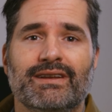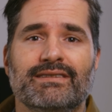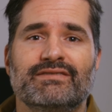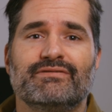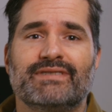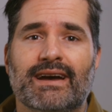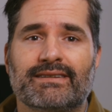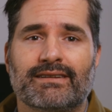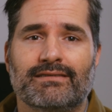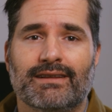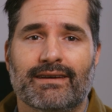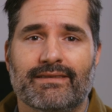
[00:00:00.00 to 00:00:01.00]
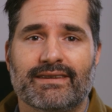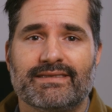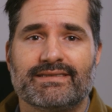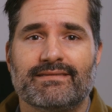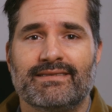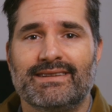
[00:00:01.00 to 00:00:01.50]
getting too technical on
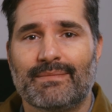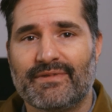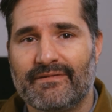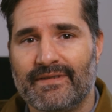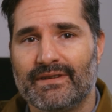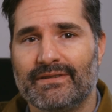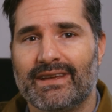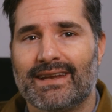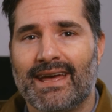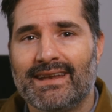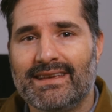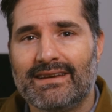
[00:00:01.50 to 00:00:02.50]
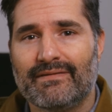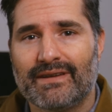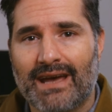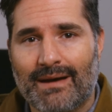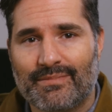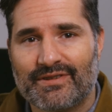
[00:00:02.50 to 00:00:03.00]
this, the depth of field at any
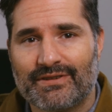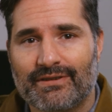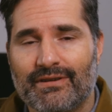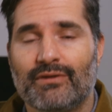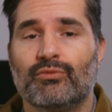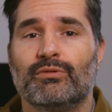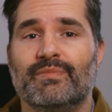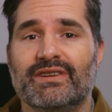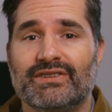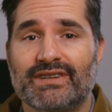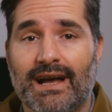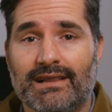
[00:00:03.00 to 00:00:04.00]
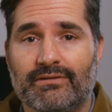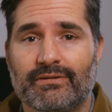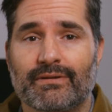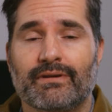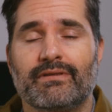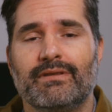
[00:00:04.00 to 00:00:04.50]
given aperture will be
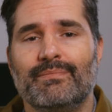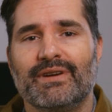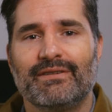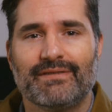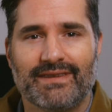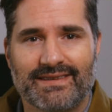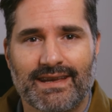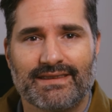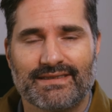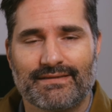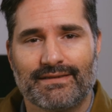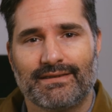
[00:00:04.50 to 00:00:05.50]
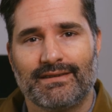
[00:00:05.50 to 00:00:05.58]
shallower the bigger the sensor.